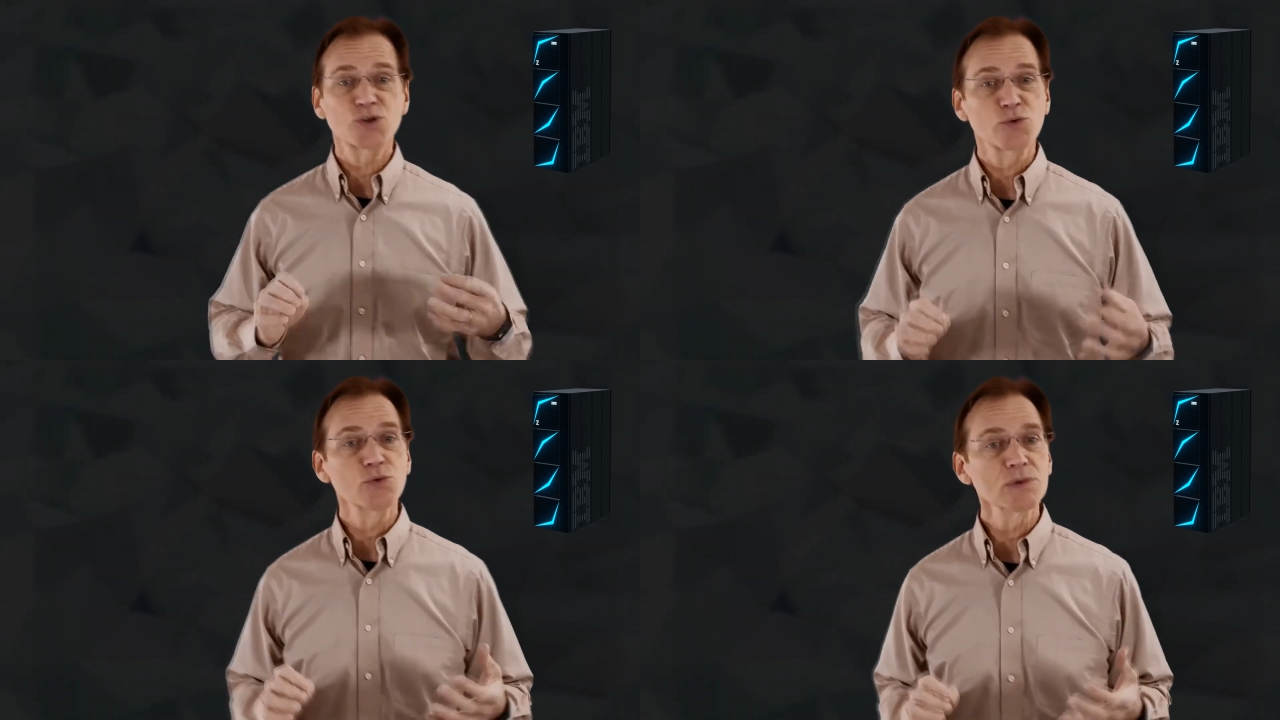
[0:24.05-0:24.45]

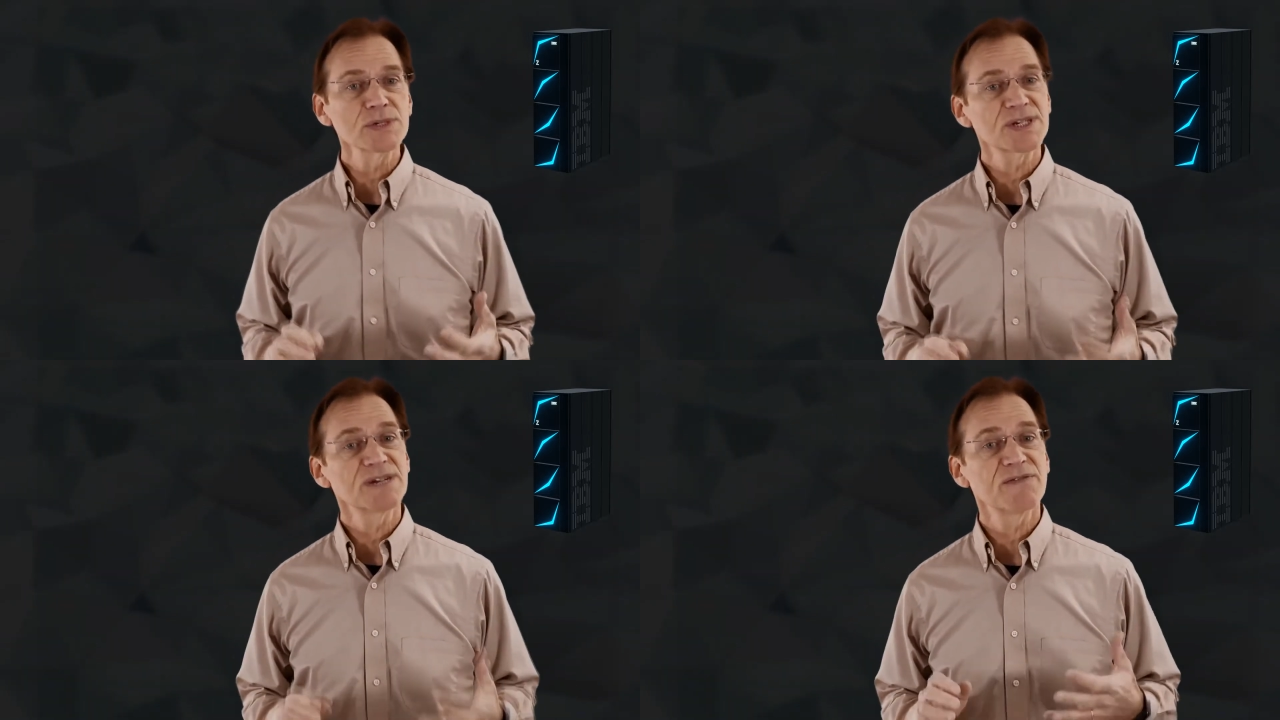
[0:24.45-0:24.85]

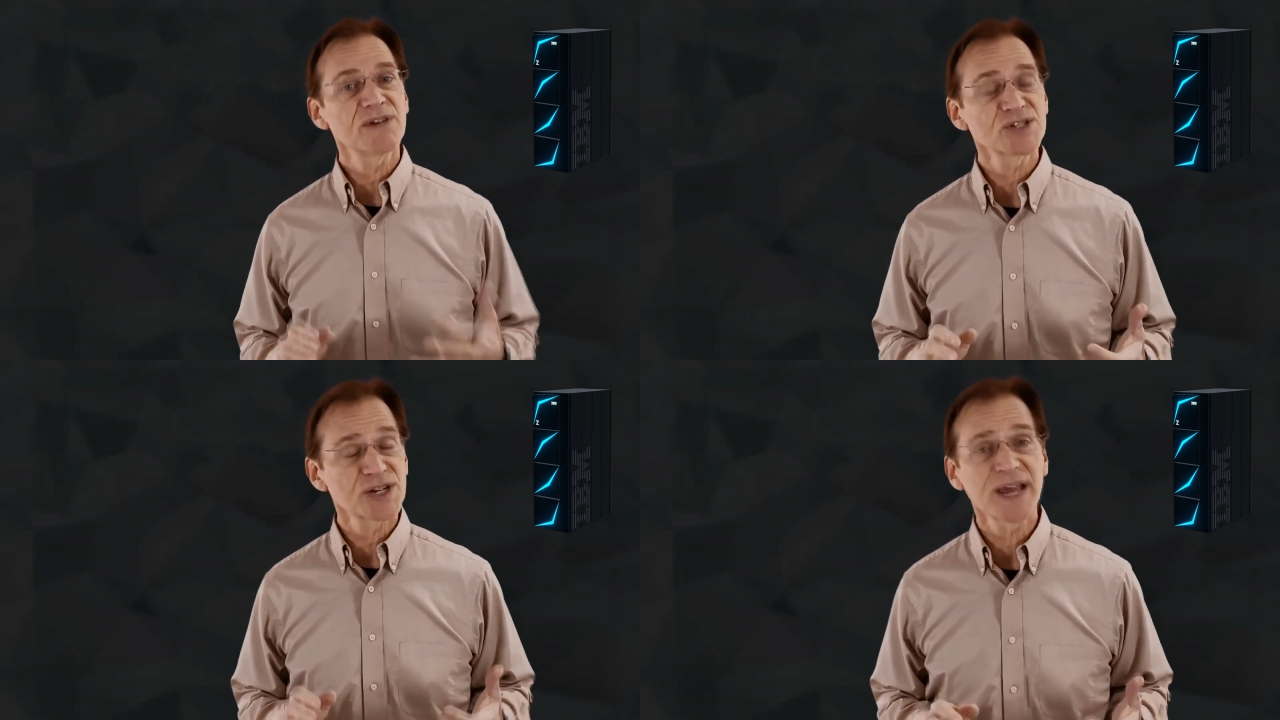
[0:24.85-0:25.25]
tools, and
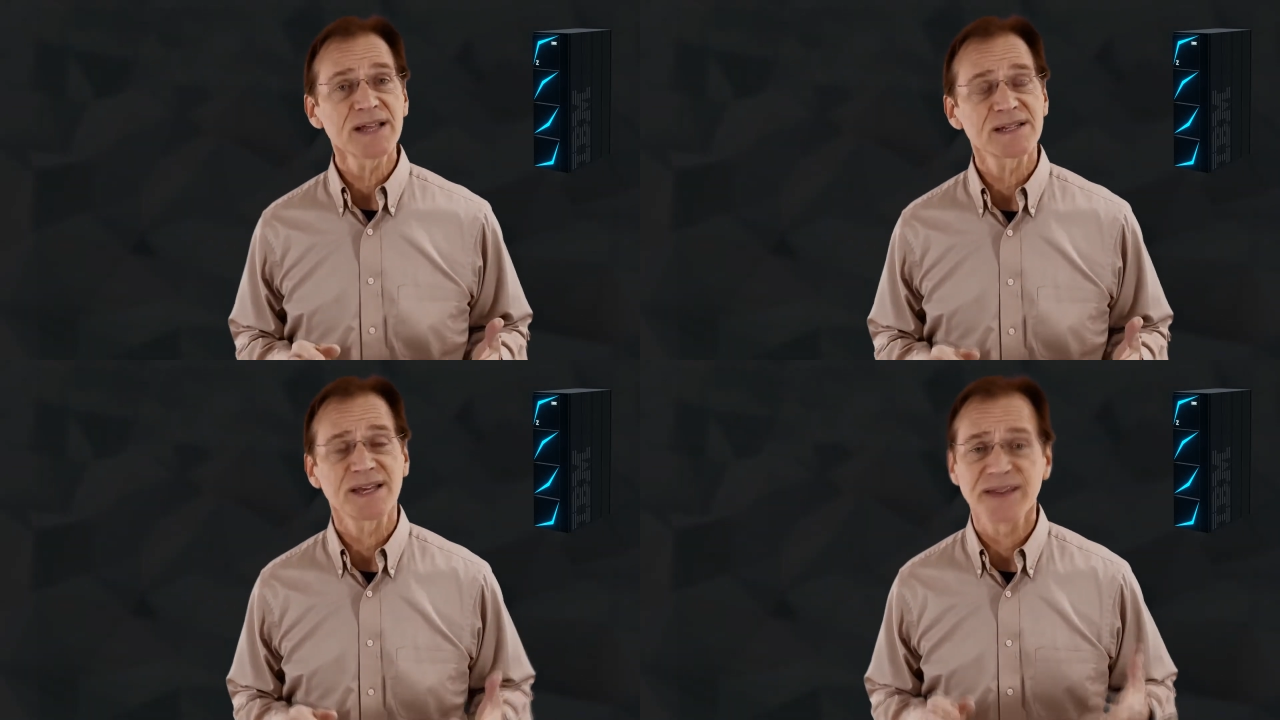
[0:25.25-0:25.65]

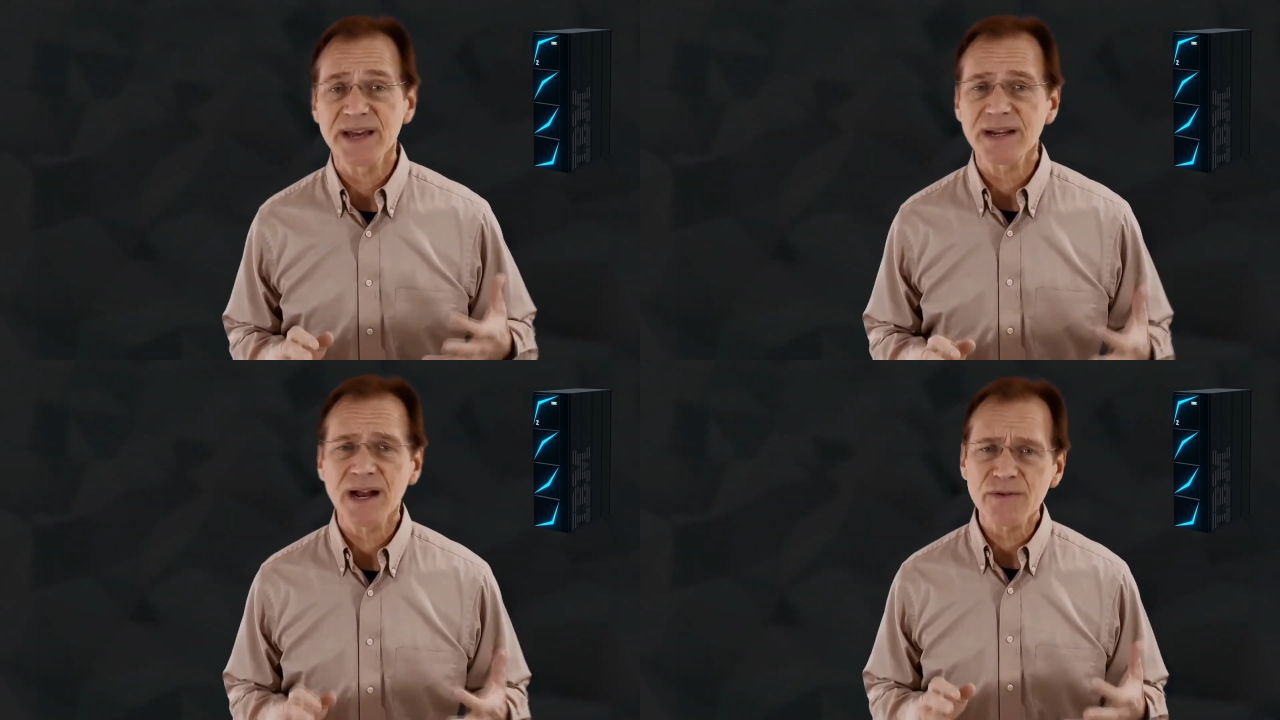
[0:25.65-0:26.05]
functionality
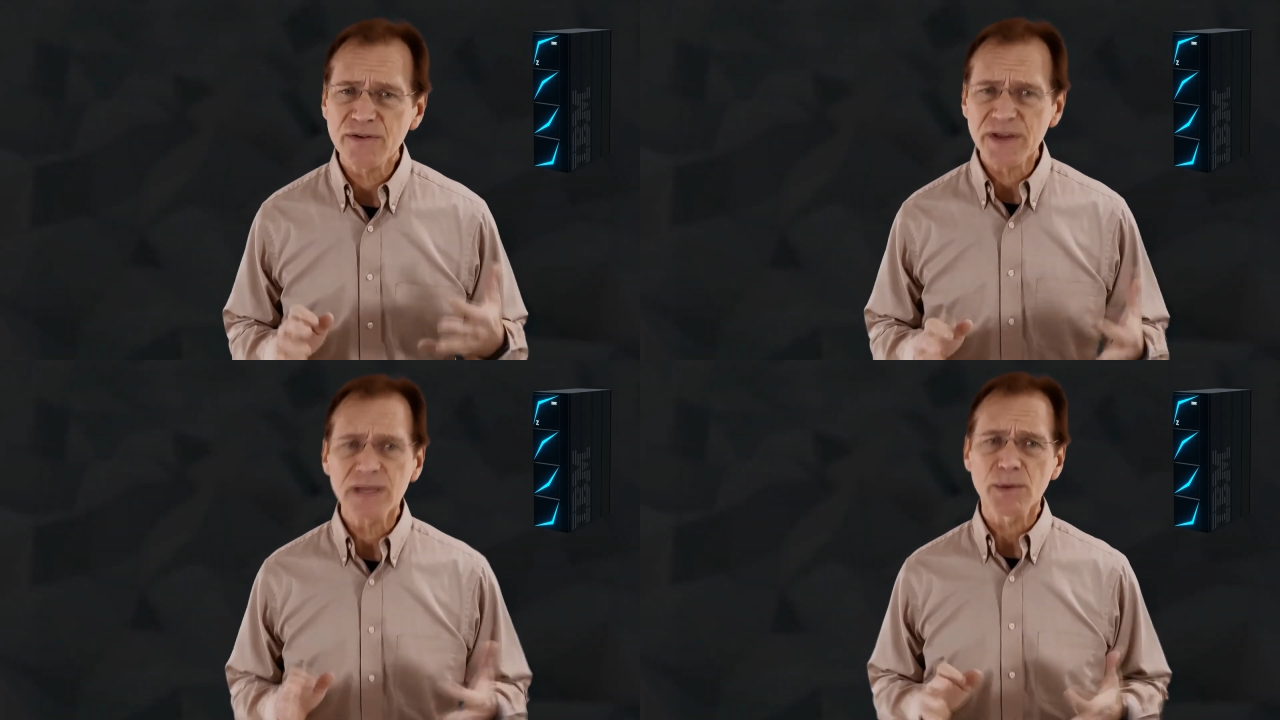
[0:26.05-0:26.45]
that are
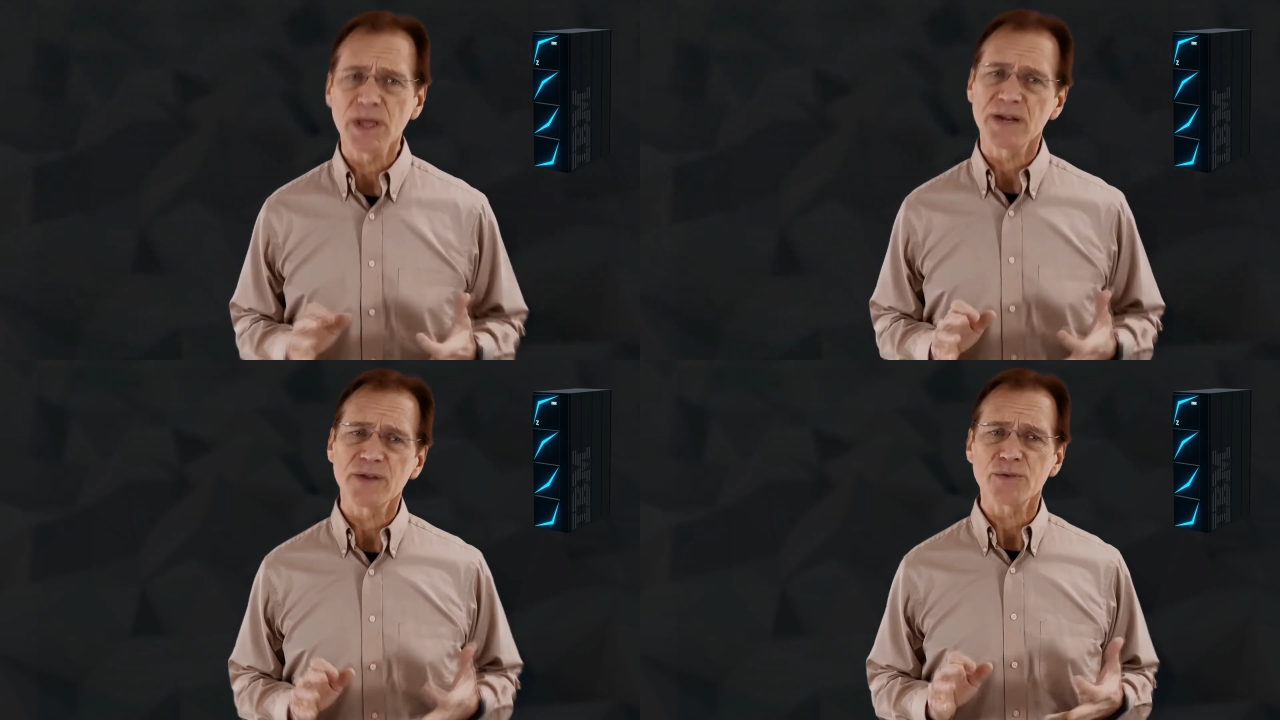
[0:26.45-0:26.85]
available
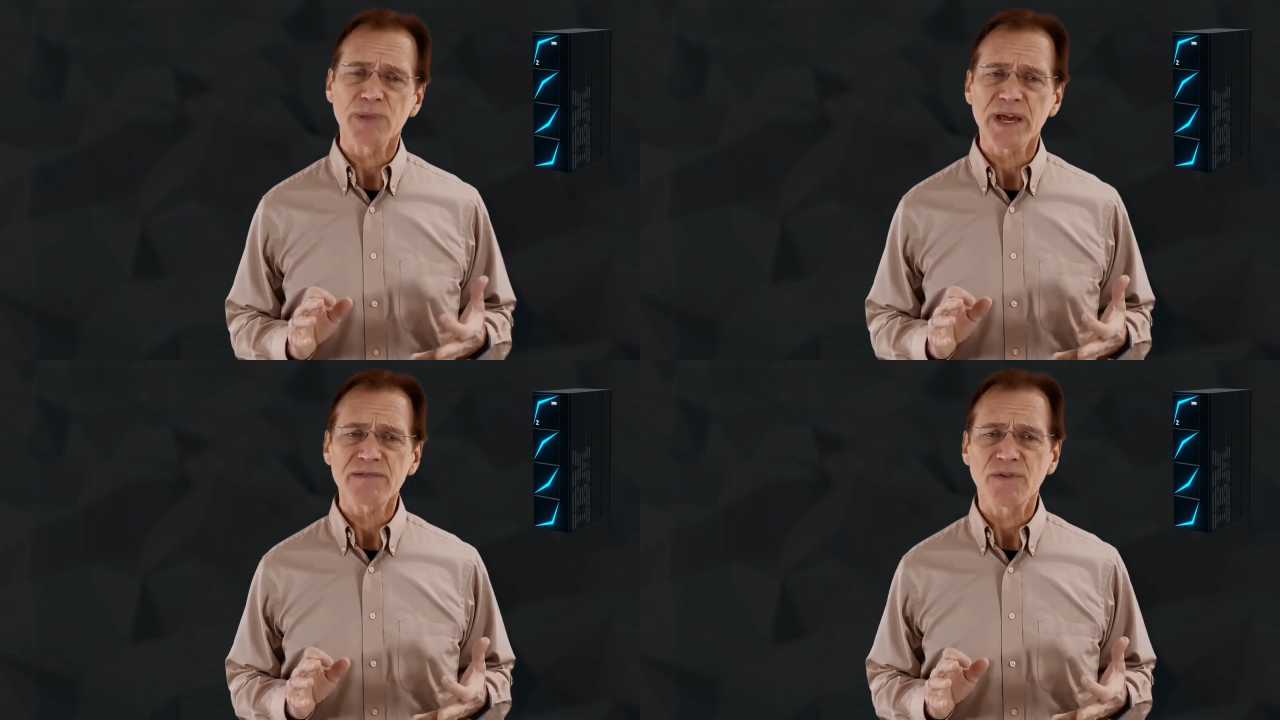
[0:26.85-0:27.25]
on other
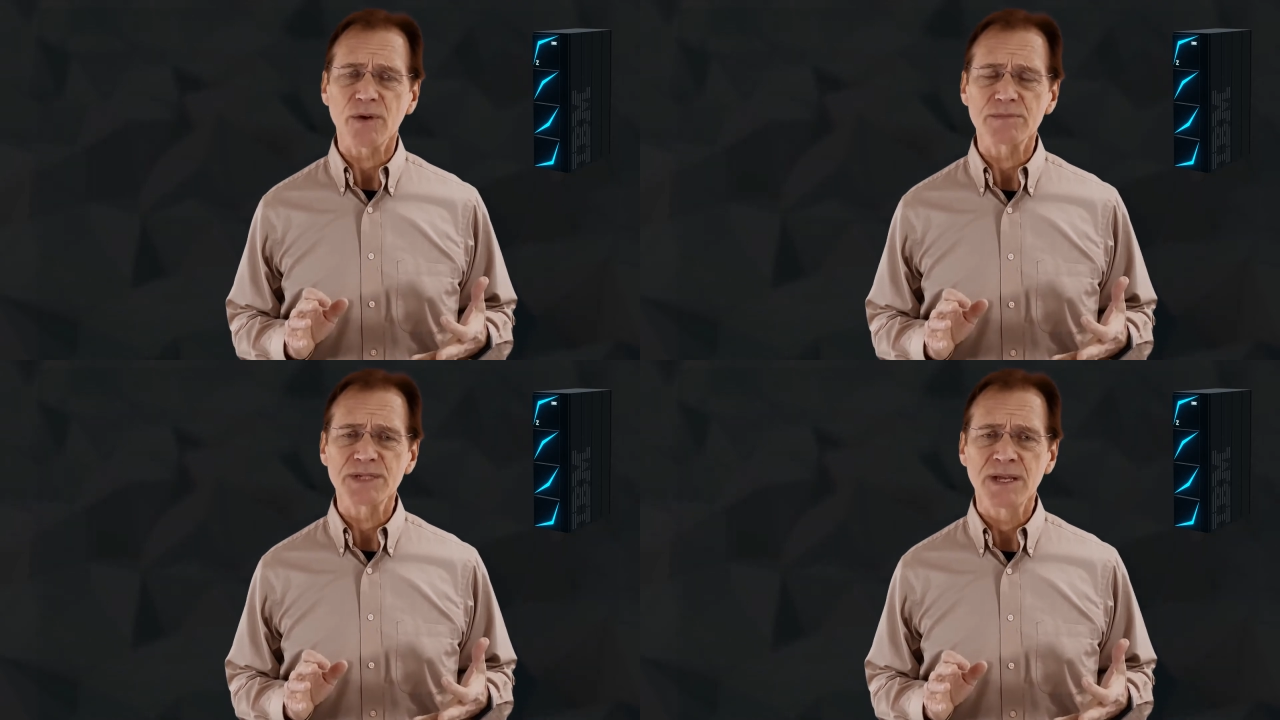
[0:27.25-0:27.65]

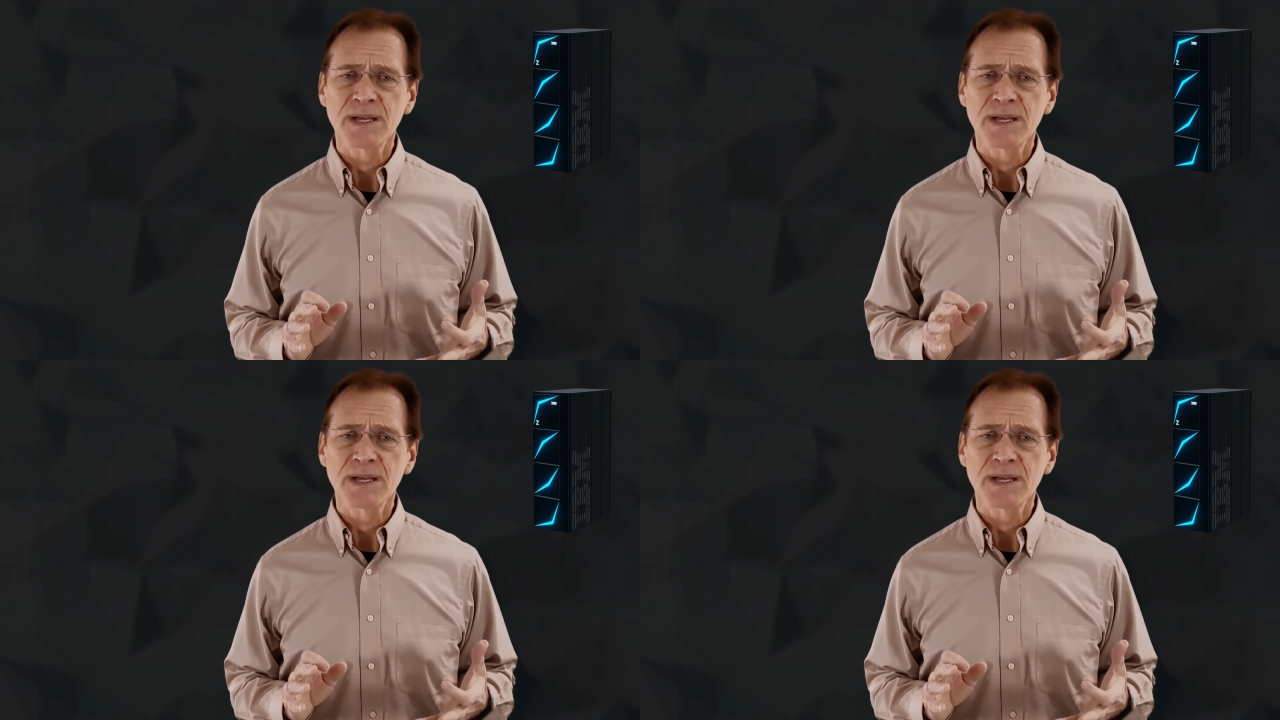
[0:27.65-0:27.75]
platforms.